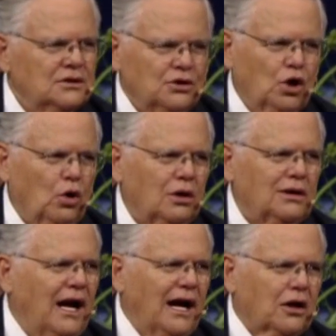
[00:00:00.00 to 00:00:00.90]
You know a
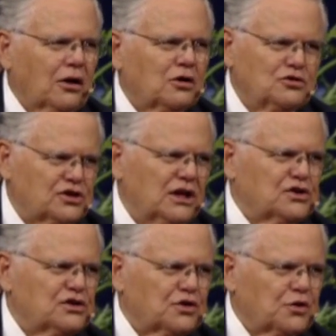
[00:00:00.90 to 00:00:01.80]
liar who
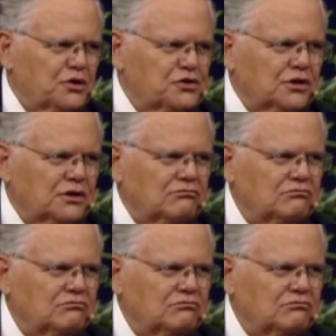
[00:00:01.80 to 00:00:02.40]
says he's a Christian.